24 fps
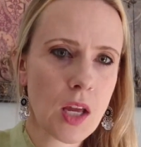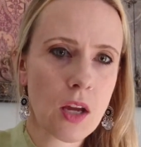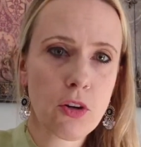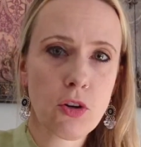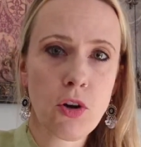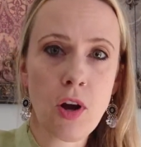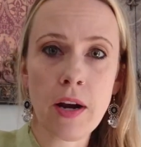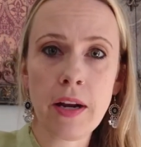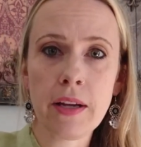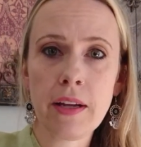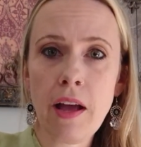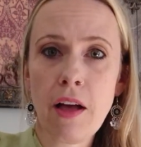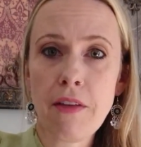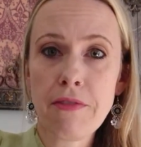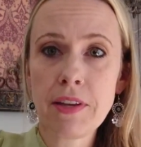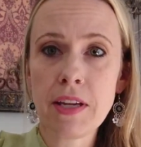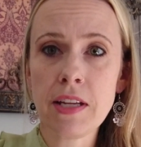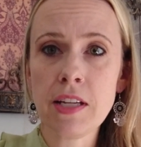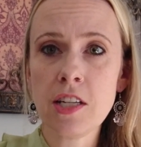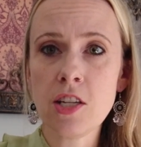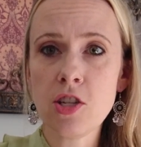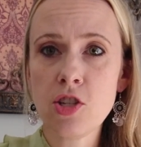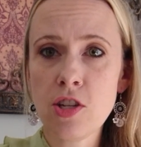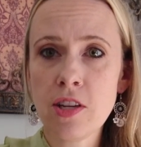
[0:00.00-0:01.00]
chronic health
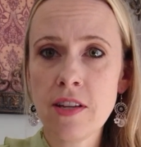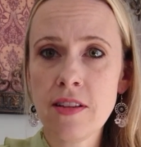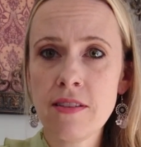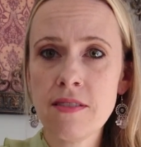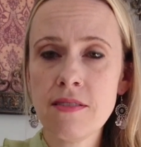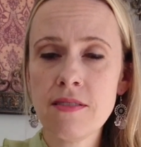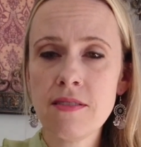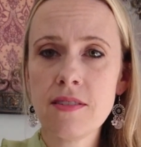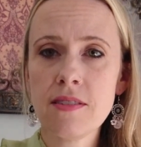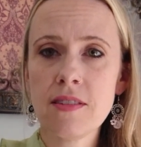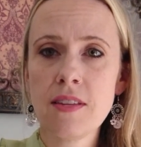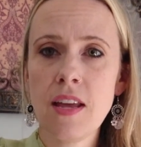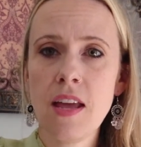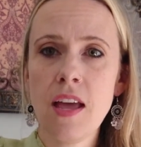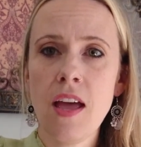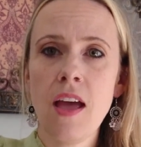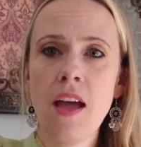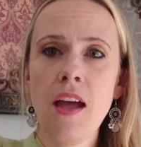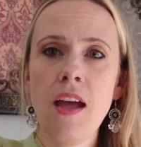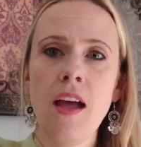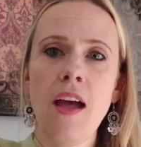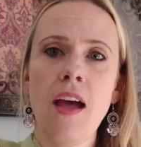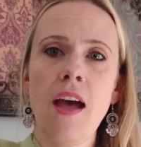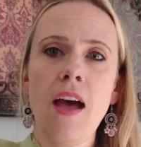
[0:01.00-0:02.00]
conditions
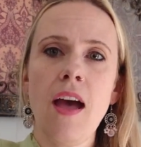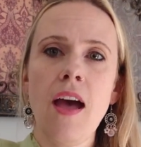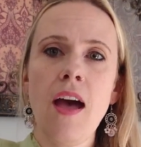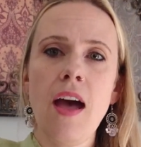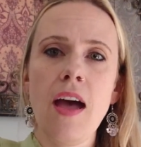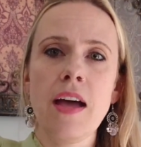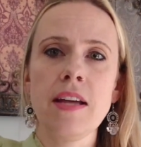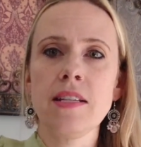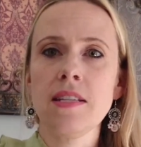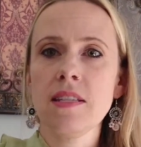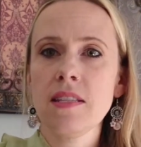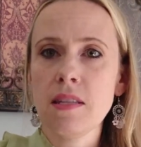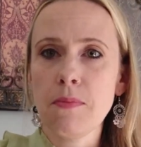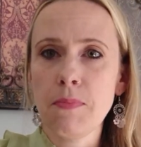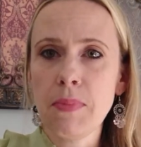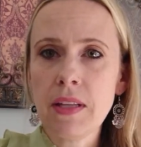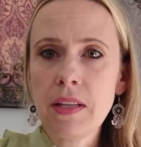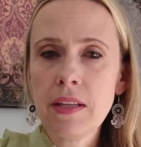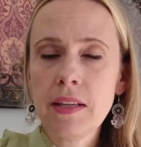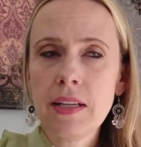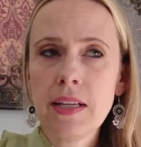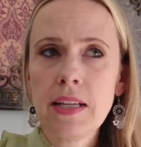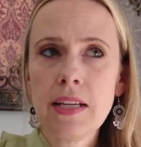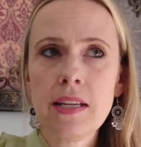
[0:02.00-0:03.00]
and
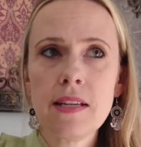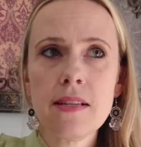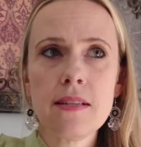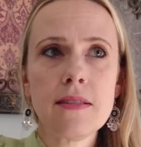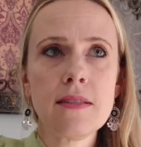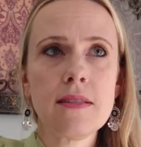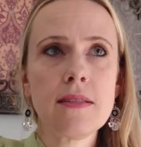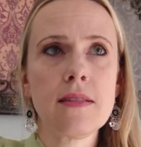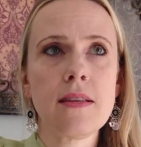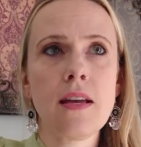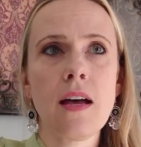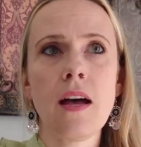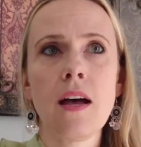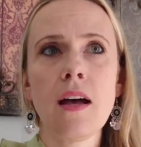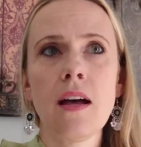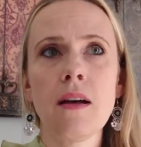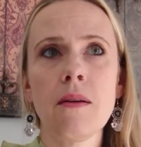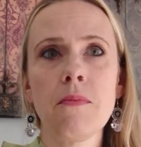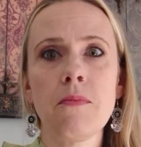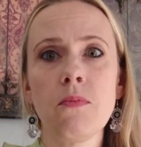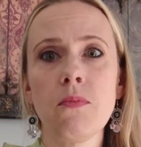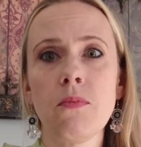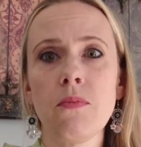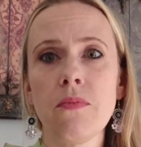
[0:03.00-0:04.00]
disabilities,
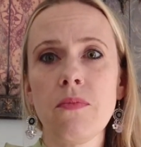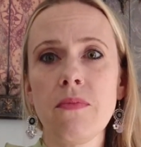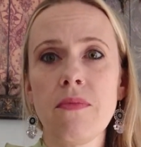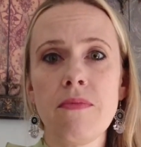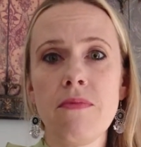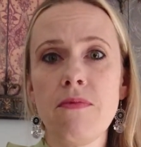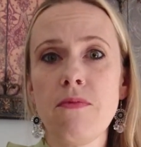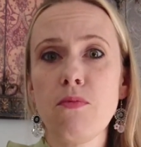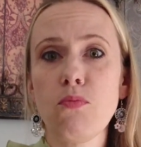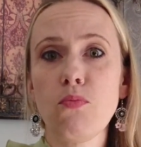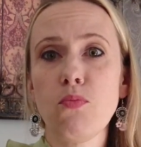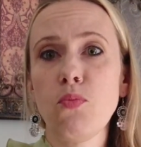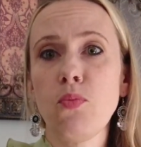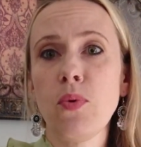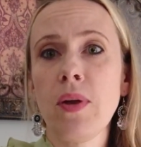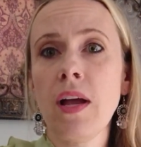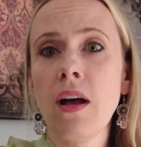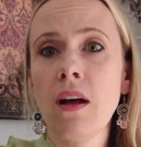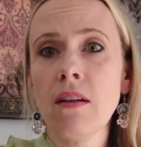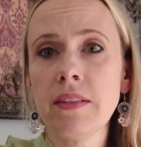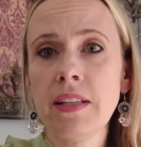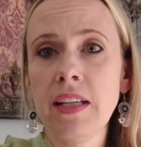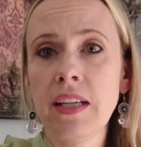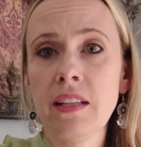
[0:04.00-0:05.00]
we
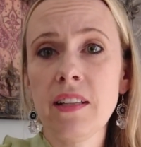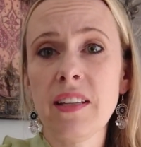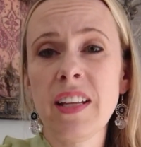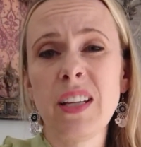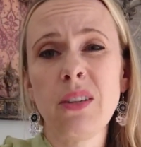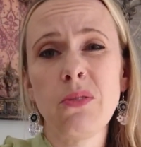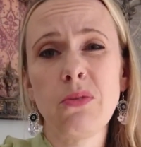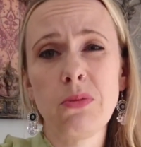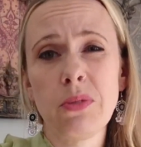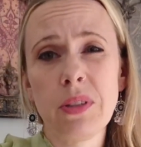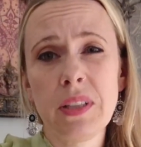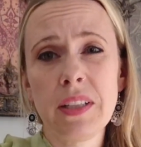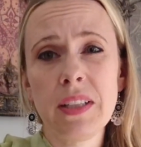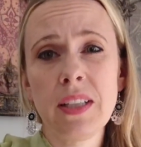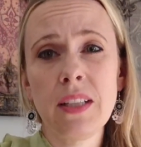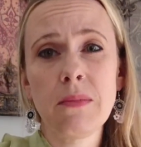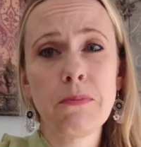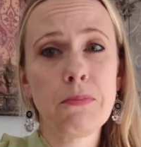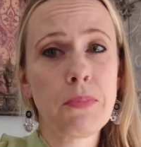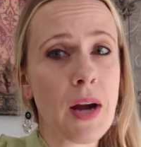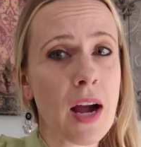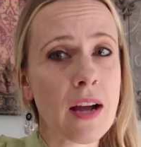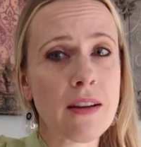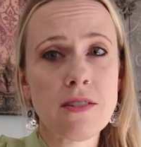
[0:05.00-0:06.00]
all need like really
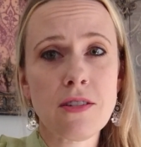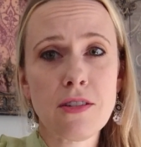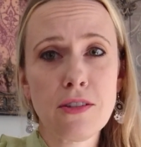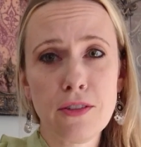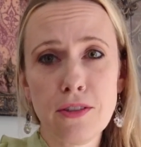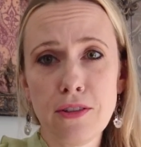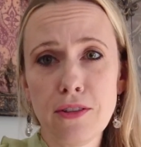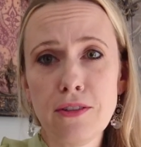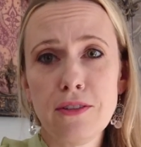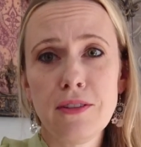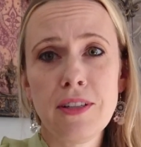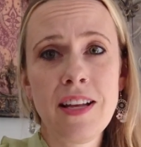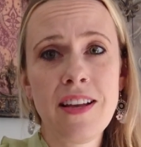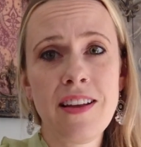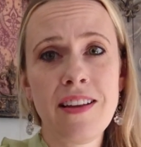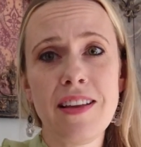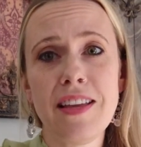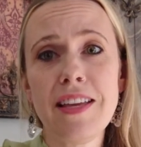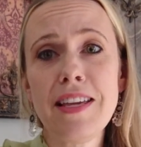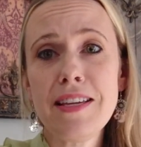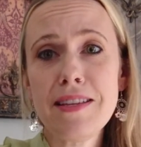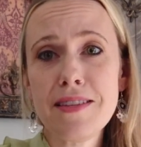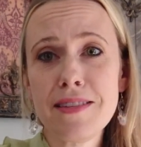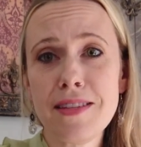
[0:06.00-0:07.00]
practical,
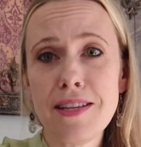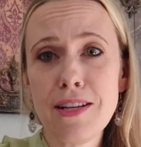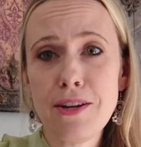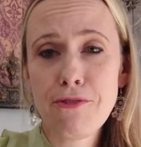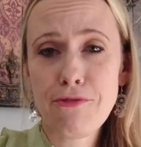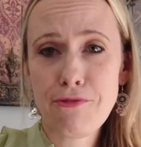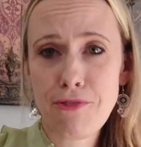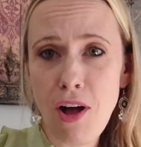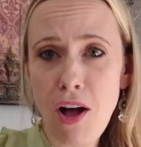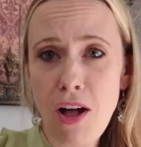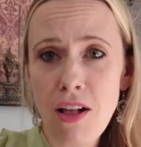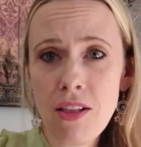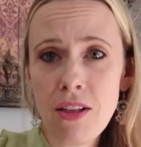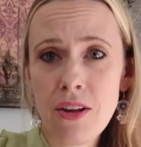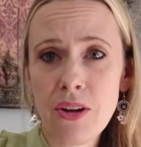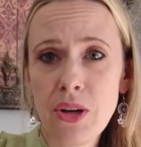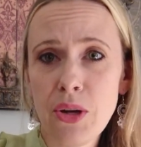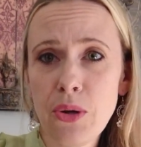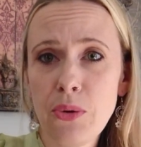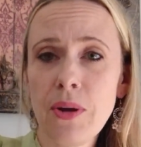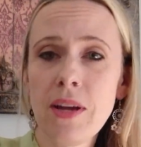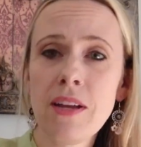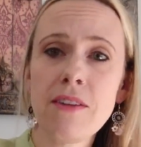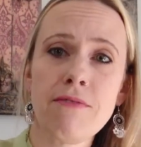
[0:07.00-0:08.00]
easy to
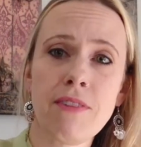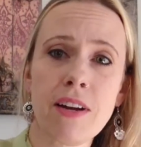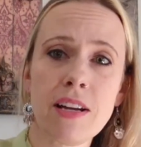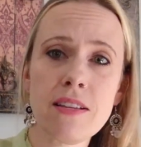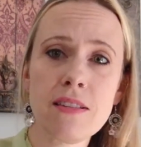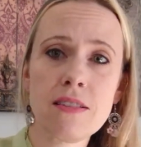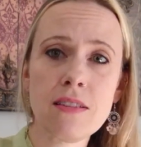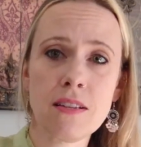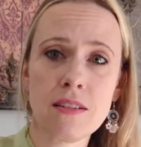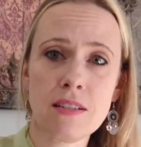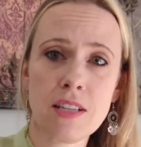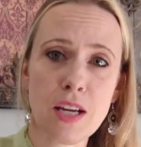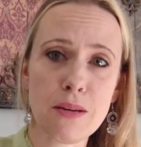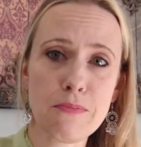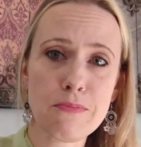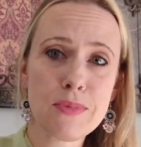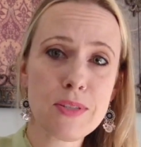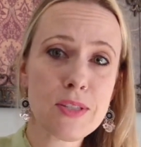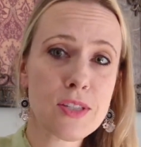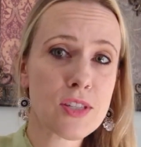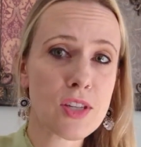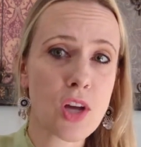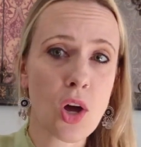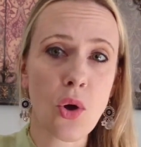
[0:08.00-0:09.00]
follow advice and tips.
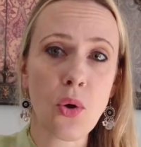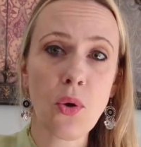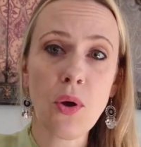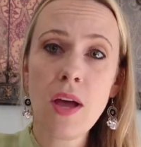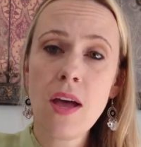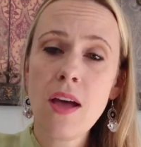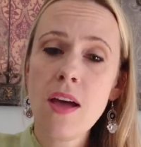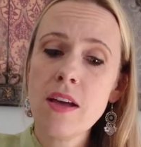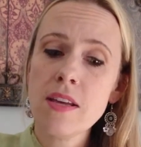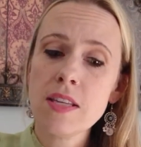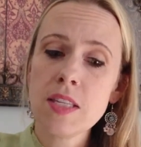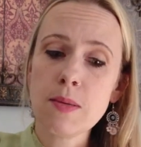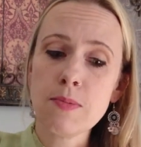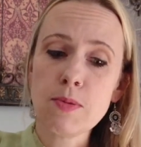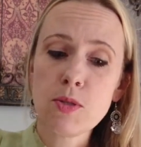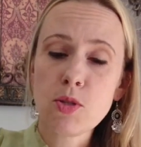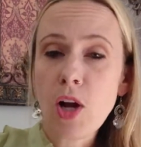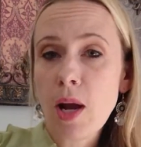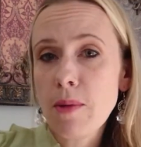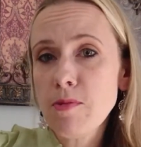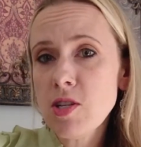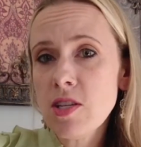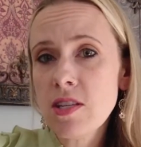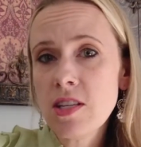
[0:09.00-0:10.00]
So
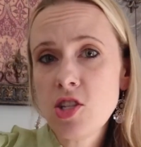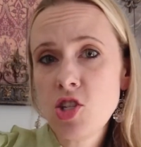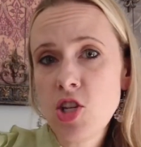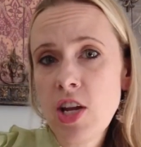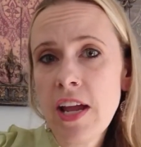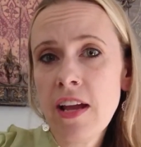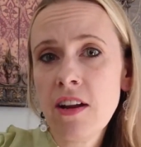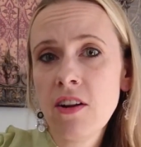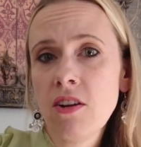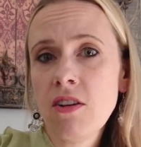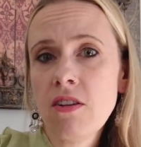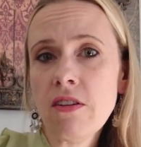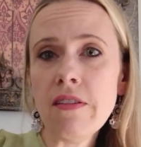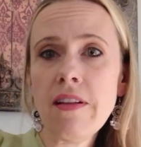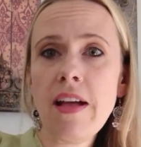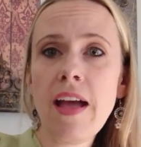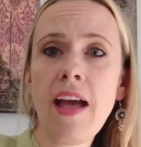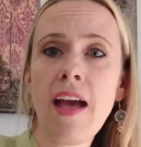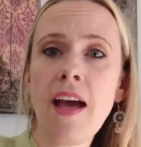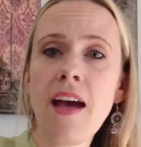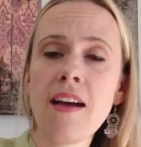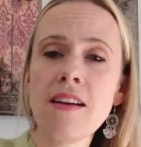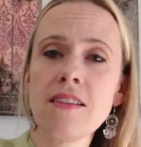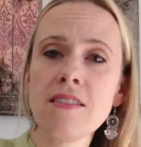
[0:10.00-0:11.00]
subscribe to the channel
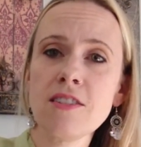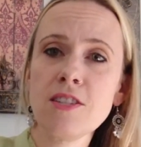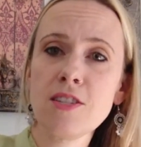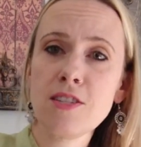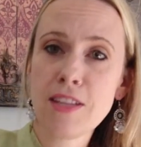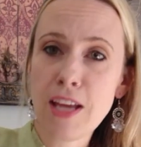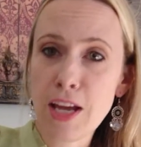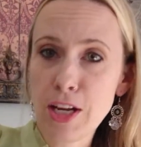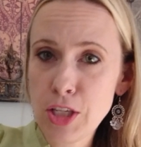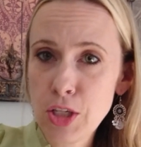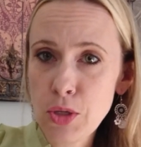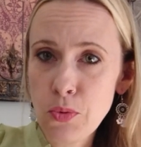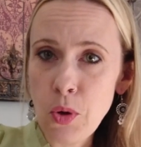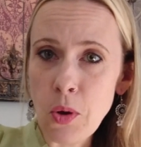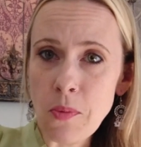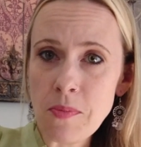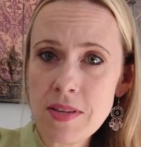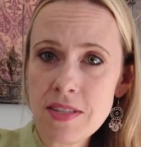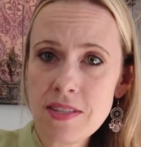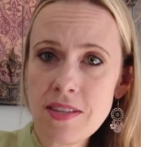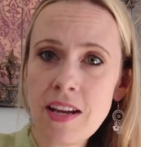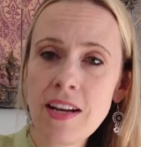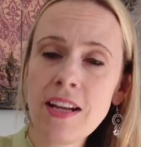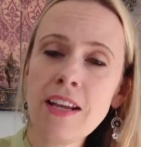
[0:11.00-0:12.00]
and then you won't
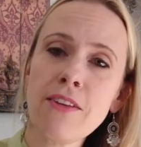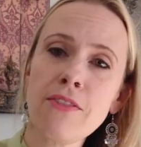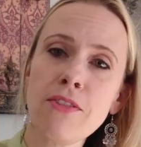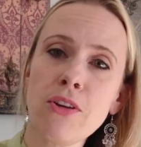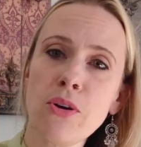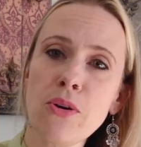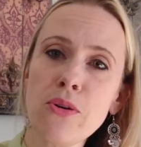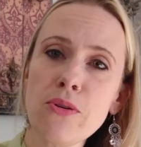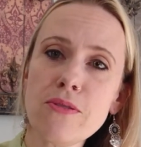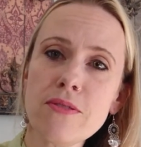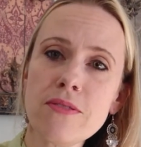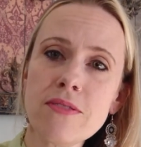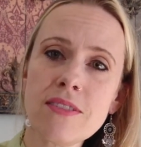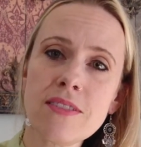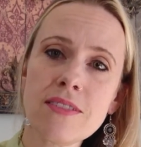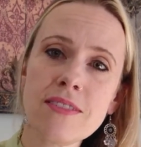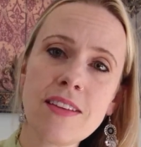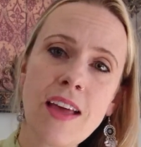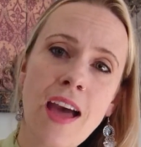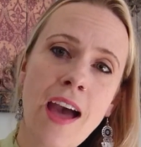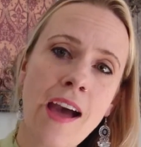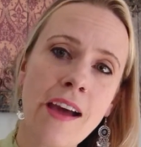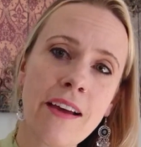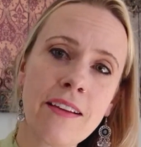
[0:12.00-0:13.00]
miss any of those.
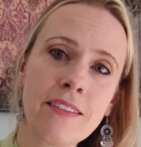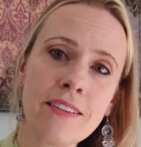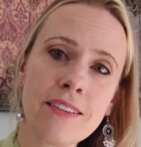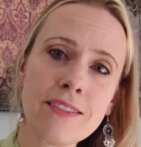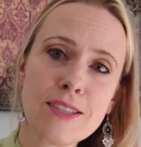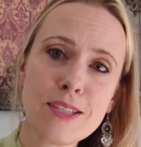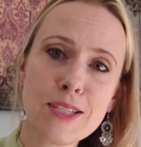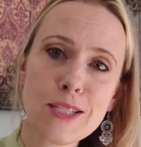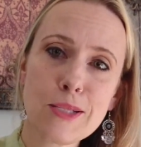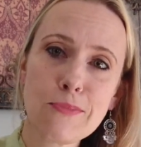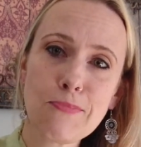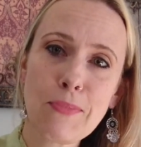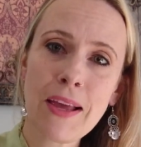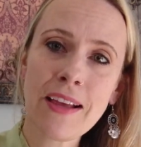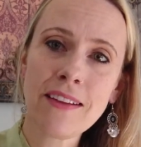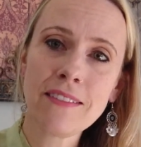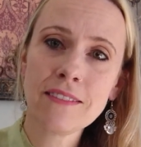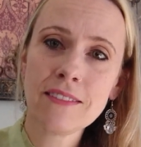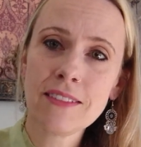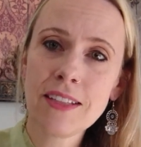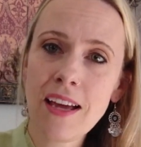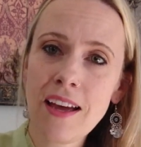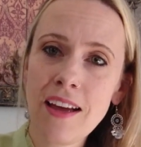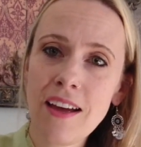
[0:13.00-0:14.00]
And it's
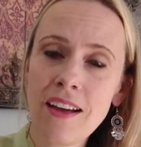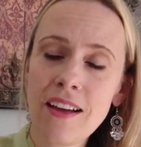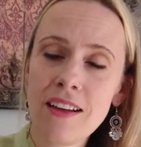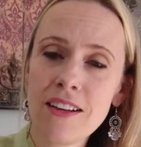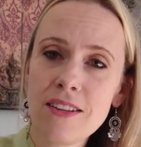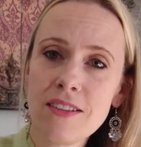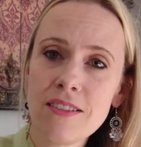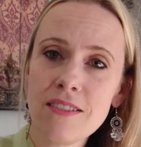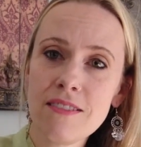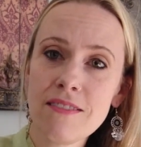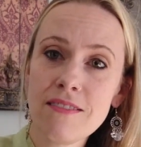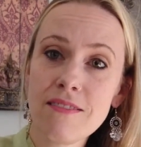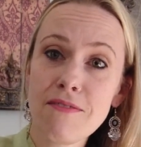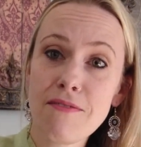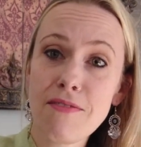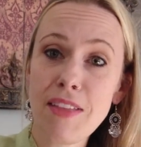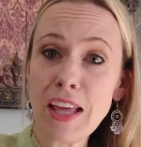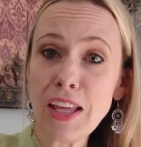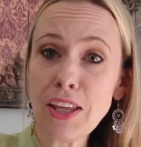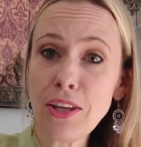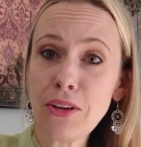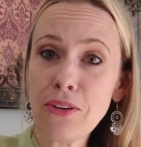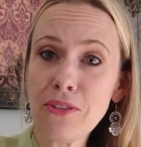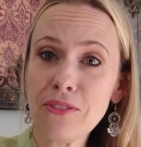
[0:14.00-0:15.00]
been,
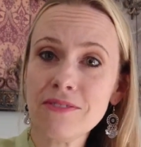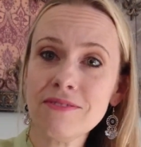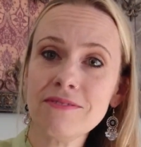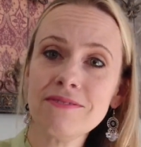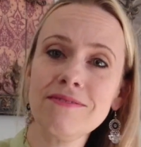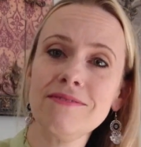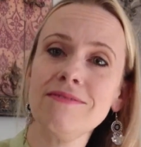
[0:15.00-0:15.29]
thank you.